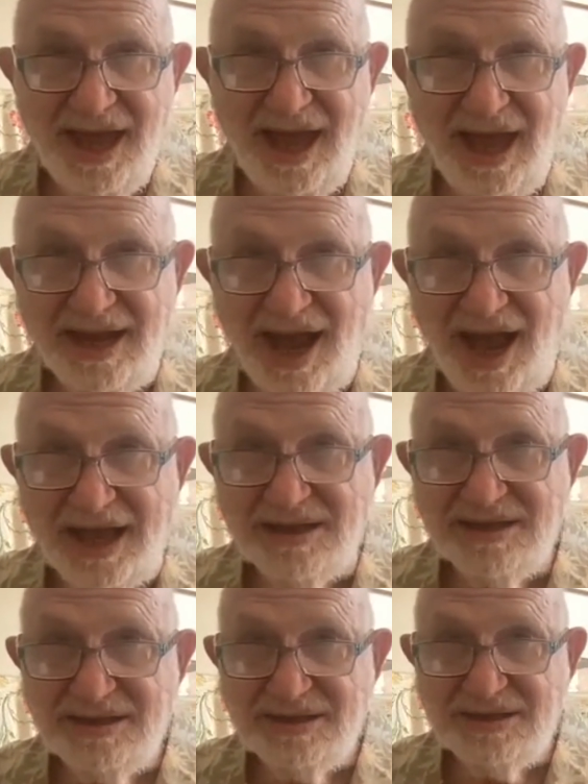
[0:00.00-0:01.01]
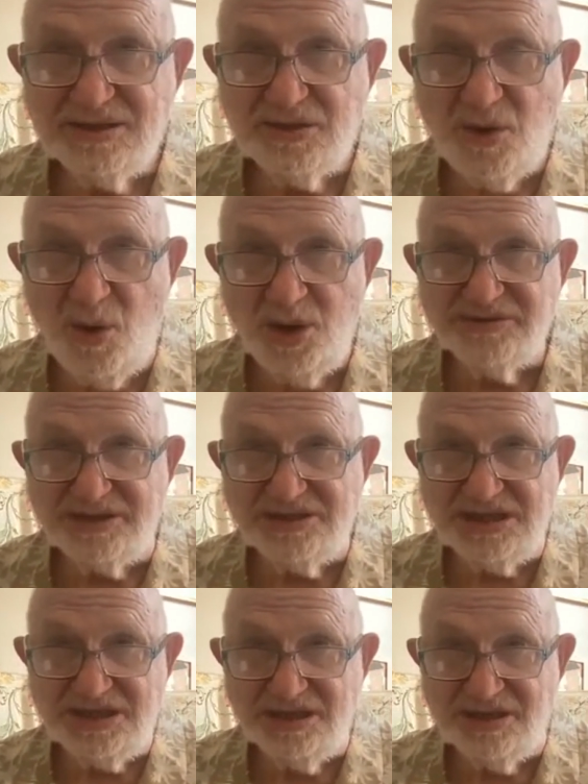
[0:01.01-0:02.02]
And I called the
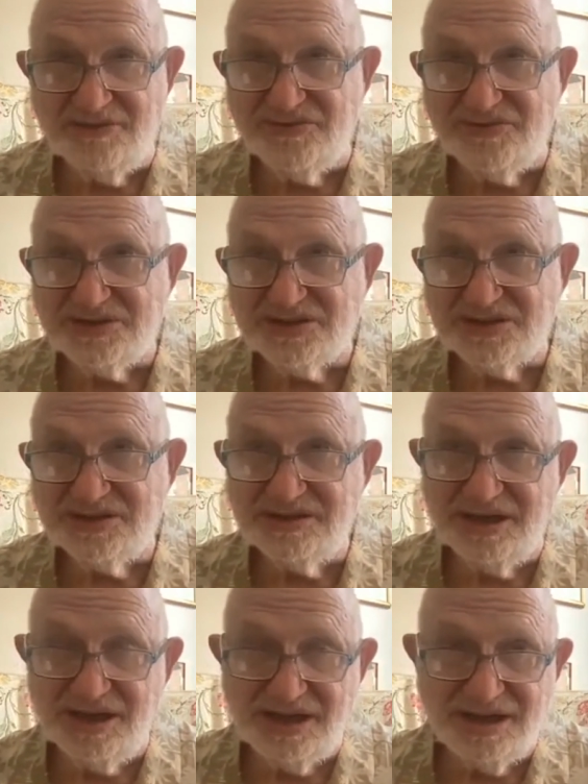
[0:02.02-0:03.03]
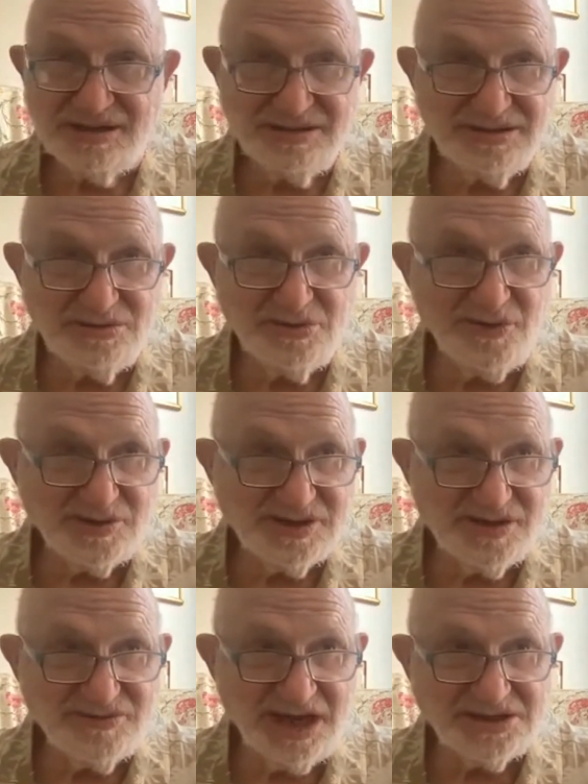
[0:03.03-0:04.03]
dean of the
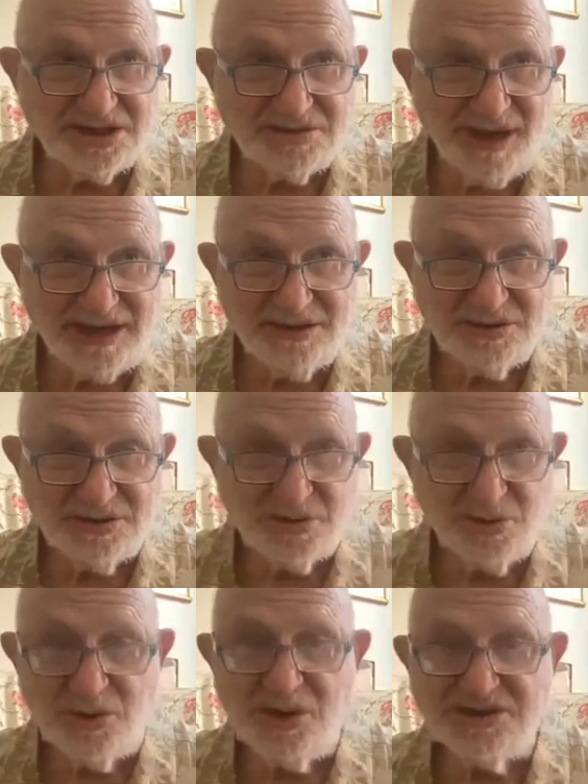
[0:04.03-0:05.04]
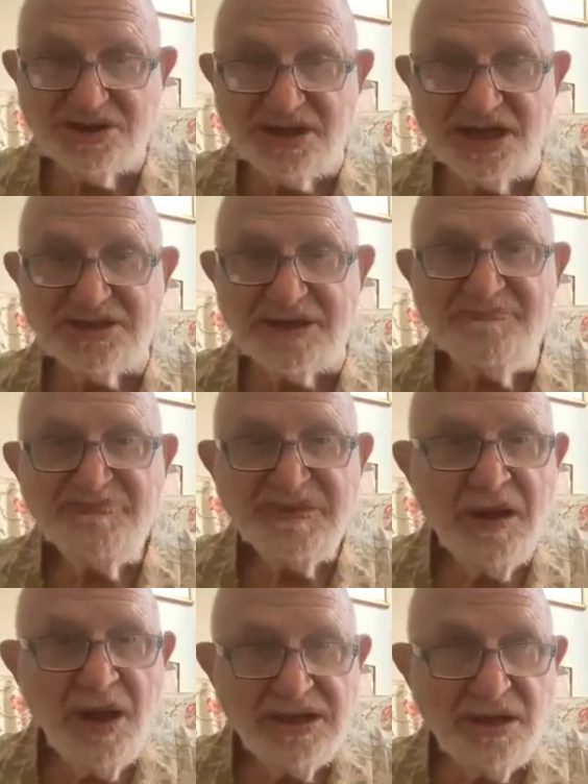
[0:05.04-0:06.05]
University of Texas Medical School at Austin. I said,
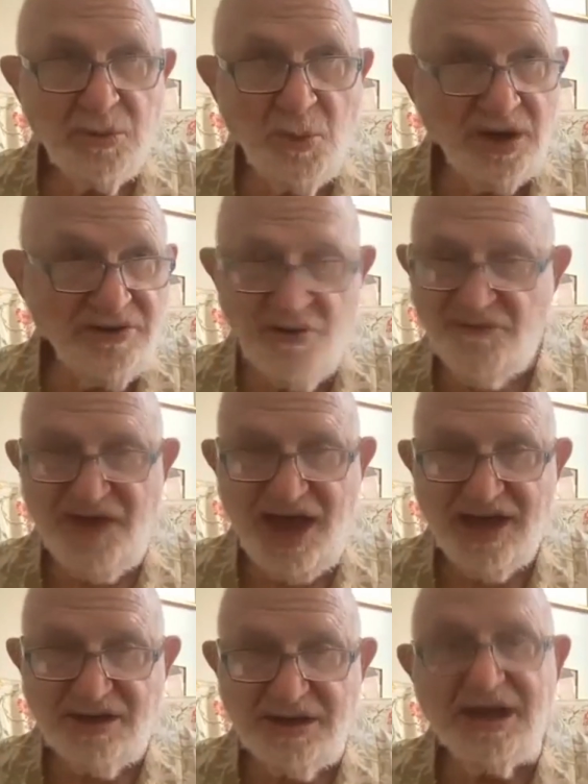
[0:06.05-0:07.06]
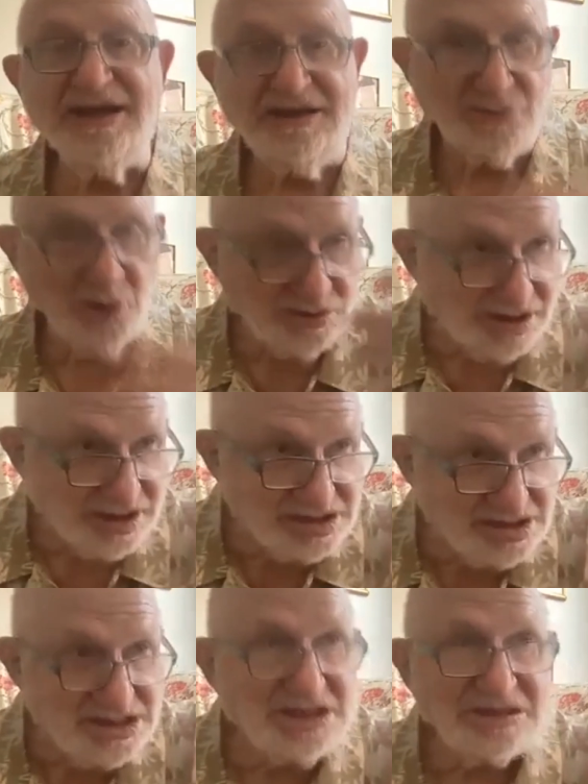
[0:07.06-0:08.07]
one of your faculty, I didn't talk to the
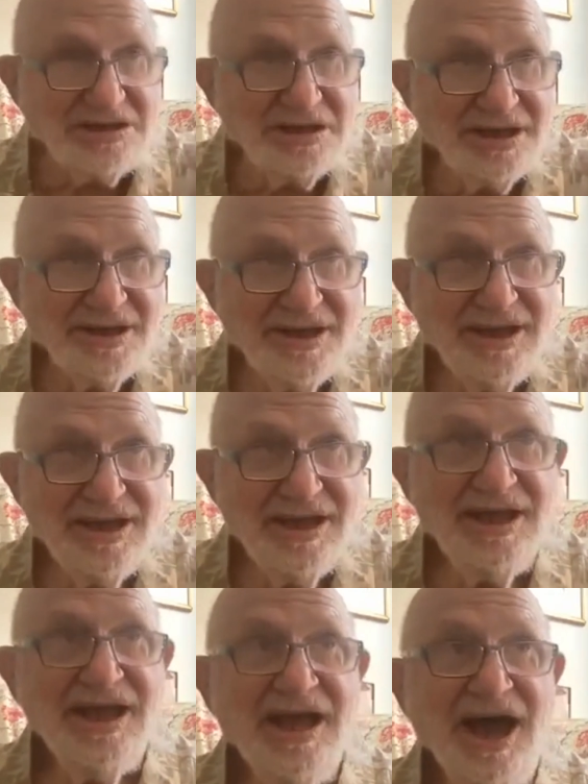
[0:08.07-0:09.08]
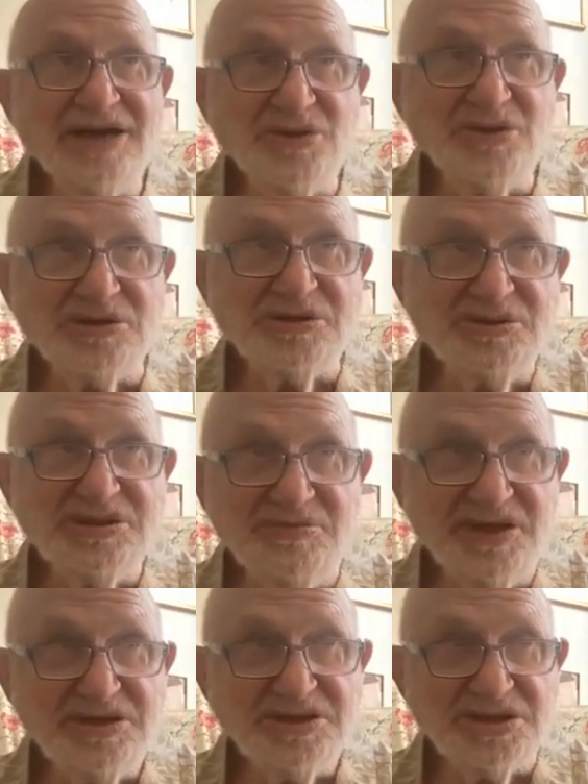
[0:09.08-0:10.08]
dean. I talked to his
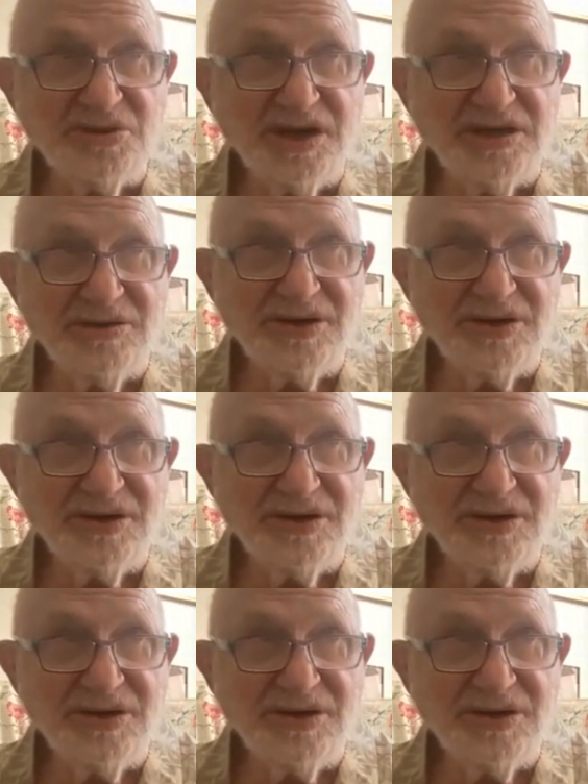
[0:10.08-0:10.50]
administrator.